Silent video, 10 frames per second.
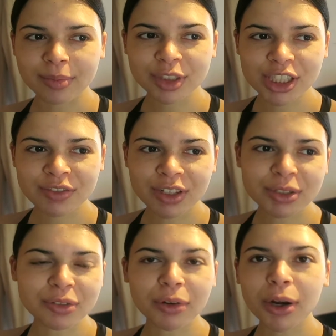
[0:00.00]
just for
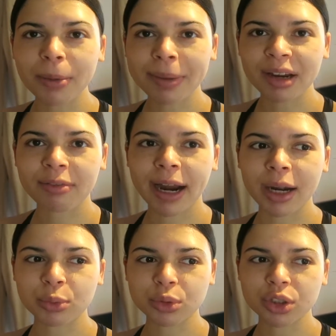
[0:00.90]
you to follow me
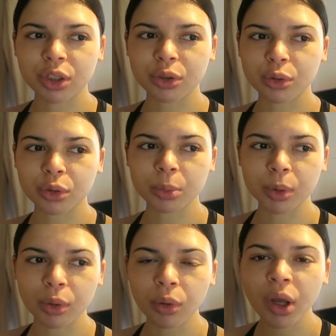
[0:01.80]
around a
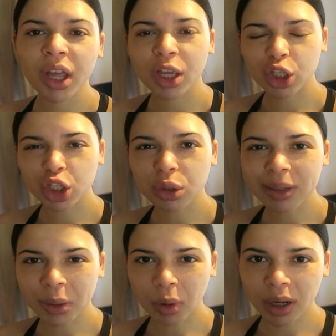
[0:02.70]
normal
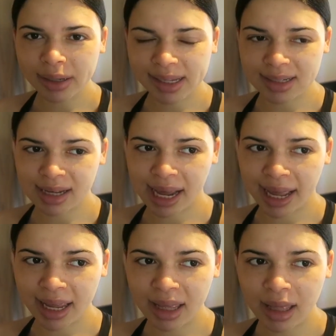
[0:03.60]
uni working
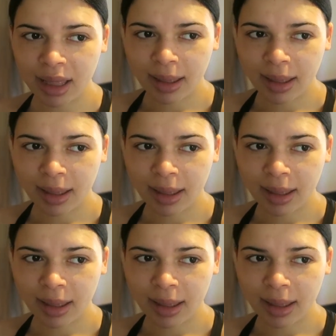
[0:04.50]
day.